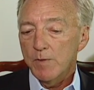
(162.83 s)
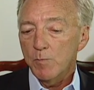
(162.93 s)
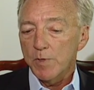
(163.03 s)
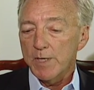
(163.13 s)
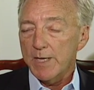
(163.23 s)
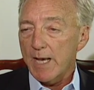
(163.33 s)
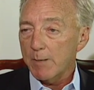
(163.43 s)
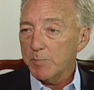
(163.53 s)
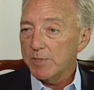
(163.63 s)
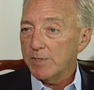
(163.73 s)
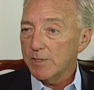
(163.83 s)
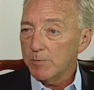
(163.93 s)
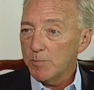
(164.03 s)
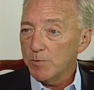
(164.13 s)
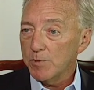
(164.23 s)
what had happened in
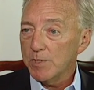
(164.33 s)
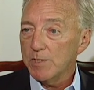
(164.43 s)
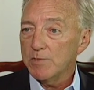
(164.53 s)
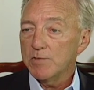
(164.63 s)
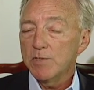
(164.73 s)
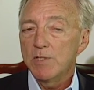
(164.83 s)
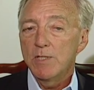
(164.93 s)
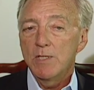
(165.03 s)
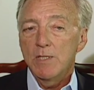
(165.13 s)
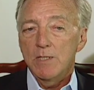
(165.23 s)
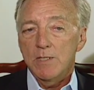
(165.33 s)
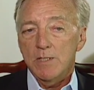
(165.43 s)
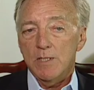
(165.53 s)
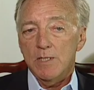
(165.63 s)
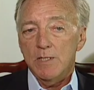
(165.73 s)
communities
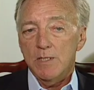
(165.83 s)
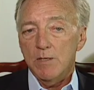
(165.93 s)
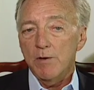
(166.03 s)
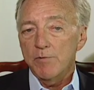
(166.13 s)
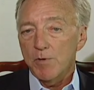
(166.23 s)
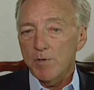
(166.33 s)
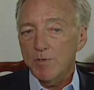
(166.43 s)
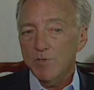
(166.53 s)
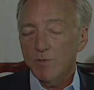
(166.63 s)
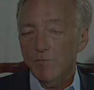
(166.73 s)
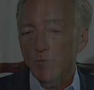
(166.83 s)
in other areas of